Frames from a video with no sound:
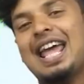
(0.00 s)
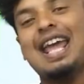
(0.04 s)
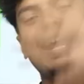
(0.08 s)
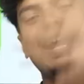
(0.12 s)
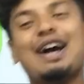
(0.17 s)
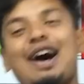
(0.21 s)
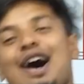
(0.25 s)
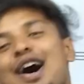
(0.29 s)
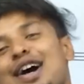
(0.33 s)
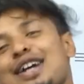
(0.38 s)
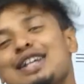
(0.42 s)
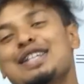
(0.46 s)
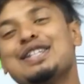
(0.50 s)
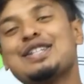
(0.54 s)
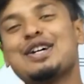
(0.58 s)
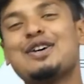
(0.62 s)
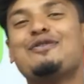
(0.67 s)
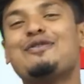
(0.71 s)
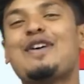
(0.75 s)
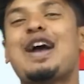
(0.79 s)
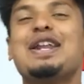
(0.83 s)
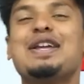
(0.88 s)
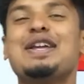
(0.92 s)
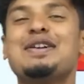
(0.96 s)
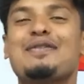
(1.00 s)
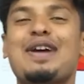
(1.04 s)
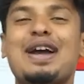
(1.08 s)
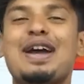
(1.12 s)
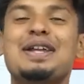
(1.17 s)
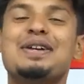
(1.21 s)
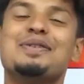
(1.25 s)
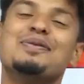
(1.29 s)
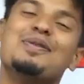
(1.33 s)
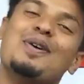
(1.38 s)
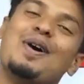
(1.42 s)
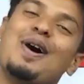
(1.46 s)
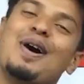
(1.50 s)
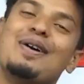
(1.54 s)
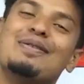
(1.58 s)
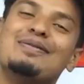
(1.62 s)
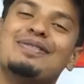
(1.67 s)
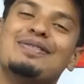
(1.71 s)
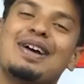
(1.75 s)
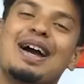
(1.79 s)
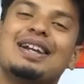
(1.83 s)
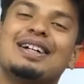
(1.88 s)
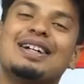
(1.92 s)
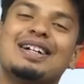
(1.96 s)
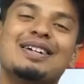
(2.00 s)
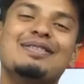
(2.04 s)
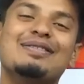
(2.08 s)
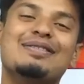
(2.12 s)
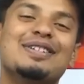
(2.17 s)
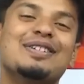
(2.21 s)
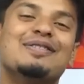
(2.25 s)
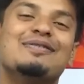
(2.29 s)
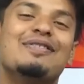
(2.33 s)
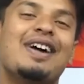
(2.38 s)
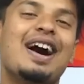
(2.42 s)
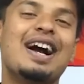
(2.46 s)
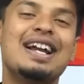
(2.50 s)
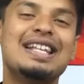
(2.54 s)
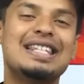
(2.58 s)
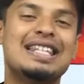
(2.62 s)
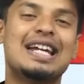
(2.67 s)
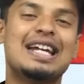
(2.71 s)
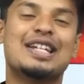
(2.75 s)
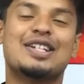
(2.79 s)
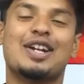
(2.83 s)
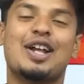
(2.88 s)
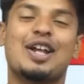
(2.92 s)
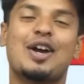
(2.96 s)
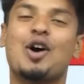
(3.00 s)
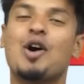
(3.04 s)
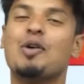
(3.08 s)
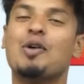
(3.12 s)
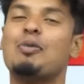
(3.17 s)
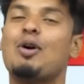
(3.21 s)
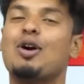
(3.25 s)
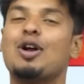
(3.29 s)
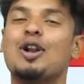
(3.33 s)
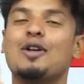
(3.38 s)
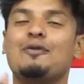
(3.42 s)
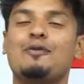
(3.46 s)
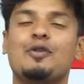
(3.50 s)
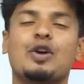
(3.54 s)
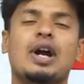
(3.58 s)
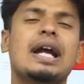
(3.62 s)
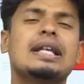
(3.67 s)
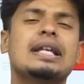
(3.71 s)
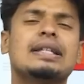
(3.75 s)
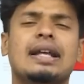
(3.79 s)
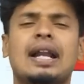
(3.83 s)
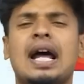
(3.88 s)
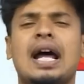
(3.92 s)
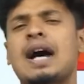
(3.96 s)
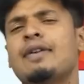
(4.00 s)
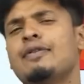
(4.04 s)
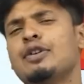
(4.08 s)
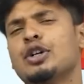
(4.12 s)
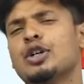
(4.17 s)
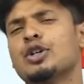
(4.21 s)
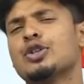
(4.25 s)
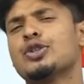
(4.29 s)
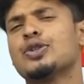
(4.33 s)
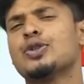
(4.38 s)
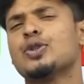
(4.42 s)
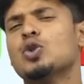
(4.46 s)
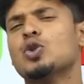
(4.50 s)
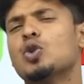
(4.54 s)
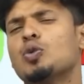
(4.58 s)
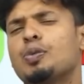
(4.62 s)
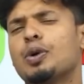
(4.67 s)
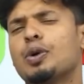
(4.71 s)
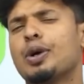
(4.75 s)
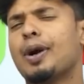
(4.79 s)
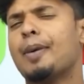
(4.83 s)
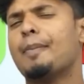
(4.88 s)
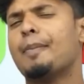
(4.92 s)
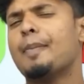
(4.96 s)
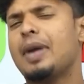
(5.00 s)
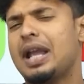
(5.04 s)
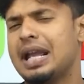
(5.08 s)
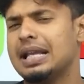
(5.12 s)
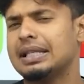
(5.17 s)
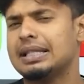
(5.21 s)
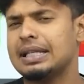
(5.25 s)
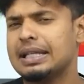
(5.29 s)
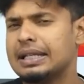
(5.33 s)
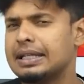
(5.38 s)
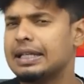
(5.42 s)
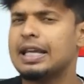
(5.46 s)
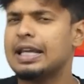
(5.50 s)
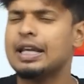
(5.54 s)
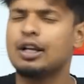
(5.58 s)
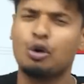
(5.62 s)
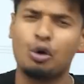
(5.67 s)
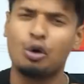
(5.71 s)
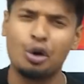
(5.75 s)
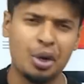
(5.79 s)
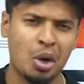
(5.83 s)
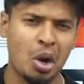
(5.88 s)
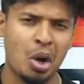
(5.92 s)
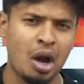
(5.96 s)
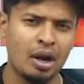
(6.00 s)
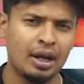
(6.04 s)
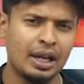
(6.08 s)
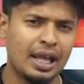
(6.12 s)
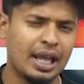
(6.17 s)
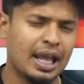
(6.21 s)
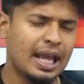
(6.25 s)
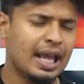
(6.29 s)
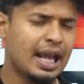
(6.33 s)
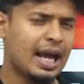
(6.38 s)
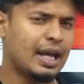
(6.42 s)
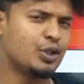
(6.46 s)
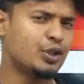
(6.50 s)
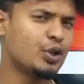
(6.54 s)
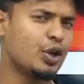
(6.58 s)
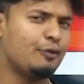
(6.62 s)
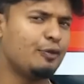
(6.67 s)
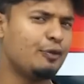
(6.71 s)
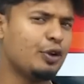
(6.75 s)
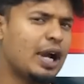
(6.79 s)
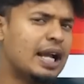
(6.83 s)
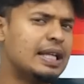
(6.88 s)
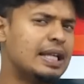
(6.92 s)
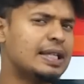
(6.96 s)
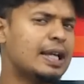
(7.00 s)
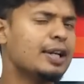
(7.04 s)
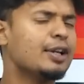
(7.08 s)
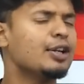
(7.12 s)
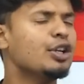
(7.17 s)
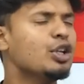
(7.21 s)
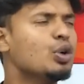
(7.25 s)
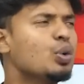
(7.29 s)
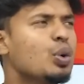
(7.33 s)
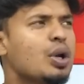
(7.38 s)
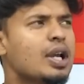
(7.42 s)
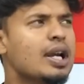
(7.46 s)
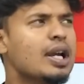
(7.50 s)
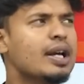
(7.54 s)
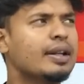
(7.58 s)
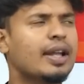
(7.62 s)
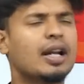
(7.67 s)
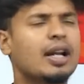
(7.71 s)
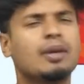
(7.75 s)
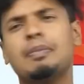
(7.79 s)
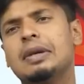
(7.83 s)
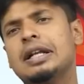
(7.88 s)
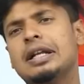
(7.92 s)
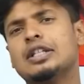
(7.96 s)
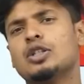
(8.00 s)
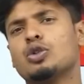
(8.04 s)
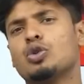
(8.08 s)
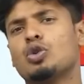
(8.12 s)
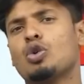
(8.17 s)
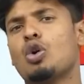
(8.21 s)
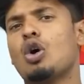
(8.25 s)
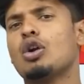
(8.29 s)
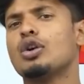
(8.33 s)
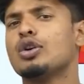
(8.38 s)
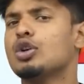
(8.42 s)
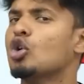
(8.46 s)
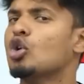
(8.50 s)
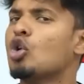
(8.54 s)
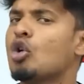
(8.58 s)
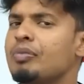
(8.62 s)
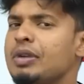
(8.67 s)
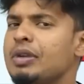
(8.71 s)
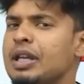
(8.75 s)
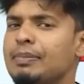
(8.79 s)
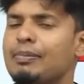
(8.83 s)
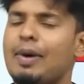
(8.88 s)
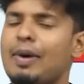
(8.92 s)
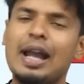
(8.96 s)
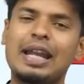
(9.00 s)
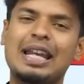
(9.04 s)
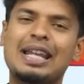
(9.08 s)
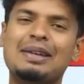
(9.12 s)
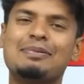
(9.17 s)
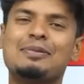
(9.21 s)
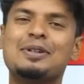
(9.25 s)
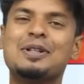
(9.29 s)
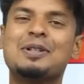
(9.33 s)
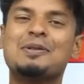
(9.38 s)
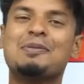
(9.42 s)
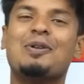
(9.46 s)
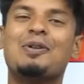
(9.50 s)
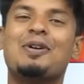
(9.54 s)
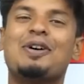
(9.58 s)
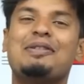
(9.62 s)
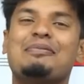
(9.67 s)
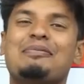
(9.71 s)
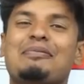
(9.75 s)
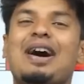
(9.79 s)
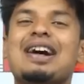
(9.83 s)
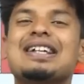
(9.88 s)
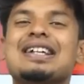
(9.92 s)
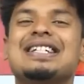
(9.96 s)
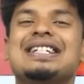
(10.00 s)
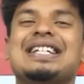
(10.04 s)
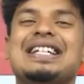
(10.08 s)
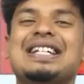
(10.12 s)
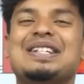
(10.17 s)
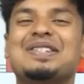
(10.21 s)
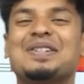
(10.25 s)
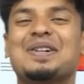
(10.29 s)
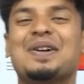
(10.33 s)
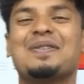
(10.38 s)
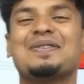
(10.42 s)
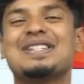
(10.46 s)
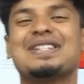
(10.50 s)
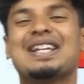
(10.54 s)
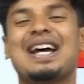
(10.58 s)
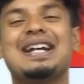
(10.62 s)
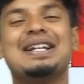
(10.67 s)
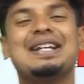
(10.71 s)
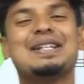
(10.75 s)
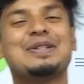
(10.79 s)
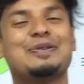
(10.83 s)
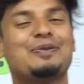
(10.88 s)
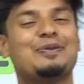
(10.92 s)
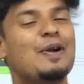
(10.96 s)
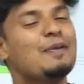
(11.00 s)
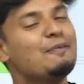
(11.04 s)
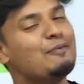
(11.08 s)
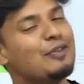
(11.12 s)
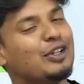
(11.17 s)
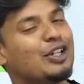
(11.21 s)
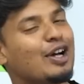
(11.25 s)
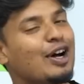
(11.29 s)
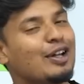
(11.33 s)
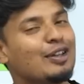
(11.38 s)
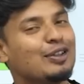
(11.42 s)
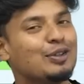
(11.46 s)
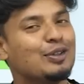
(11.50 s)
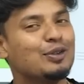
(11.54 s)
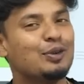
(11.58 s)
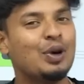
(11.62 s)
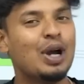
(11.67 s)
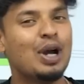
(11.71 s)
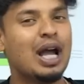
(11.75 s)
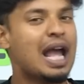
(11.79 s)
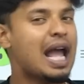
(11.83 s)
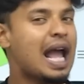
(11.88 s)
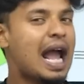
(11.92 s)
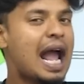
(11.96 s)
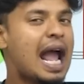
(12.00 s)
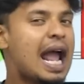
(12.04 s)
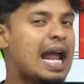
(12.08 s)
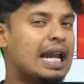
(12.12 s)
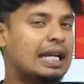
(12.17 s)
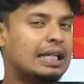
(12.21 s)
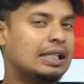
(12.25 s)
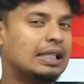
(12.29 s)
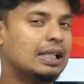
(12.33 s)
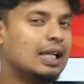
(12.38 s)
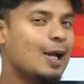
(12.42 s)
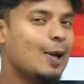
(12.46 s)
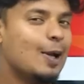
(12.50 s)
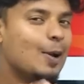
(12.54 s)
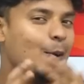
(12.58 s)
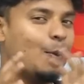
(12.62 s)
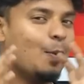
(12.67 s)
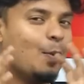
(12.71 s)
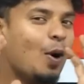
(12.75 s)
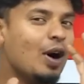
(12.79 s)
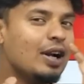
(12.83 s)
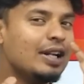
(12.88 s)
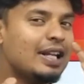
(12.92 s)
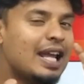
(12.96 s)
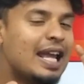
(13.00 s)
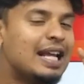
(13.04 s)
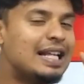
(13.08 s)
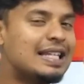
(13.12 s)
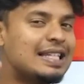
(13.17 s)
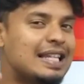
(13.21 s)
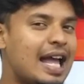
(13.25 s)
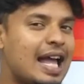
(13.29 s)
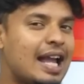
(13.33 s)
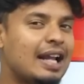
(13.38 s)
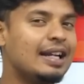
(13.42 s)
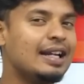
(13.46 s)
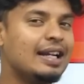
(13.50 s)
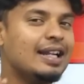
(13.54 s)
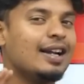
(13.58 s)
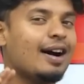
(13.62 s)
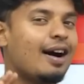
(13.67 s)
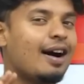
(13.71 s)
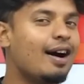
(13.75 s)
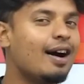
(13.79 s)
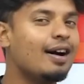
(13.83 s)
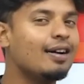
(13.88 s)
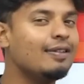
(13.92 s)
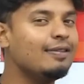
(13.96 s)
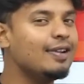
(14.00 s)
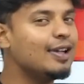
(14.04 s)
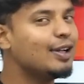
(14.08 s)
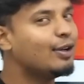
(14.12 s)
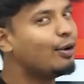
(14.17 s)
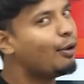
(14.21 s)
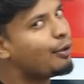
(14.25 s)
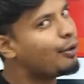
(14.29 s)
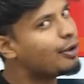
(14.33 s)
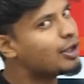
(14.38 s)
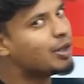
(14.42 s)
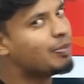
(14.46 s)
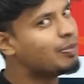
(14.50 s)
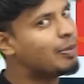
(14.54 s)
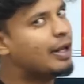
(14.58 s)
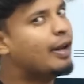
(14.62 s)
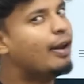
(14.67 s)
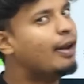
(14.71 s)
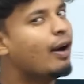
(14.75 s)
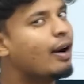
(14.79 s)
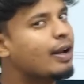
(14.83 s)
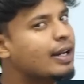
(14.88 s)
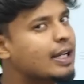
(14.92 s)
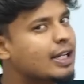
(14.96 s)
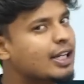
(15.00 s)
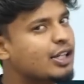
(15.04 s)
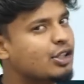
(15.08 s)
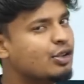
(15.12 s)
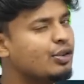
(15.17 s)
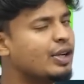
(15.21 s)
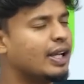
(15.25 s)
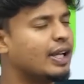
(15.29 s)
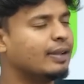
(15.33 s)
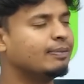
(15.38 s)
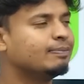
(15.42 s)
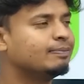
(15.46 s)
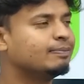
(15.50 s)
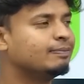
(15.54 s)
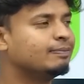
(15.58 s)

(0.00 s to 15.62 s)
Hey guys, a very very warm welcome to my session. I hope all of you guys are having a super amazing day going on. So if you guys are new here, that means you do not know me. My name is Mohan, Master Teacher of Science from Vedantu. And what exactly are we going to be learning today?